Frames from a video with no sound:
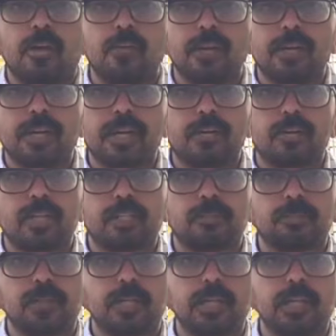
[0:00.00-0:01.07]
I will try to
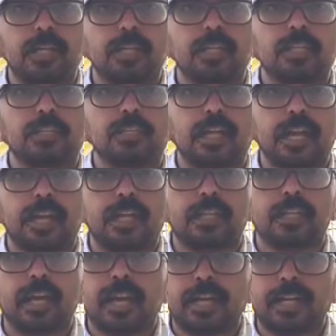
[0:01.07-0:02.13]
explain his
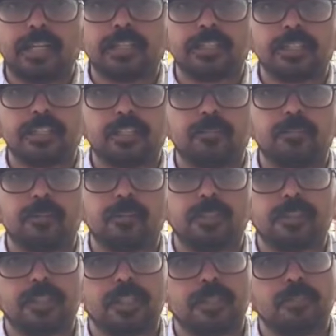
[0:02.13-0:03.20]
characteristics of wobble
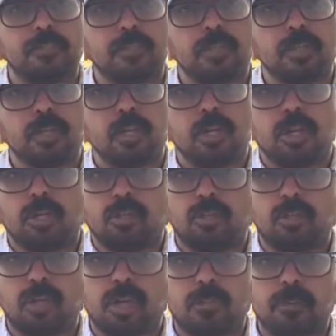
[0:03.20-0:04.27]
seam
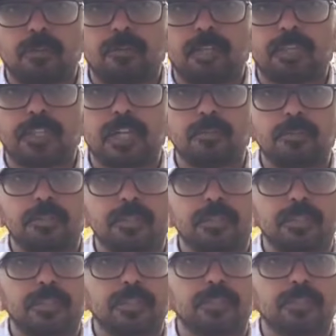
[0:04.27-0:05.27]
through a couple of examples.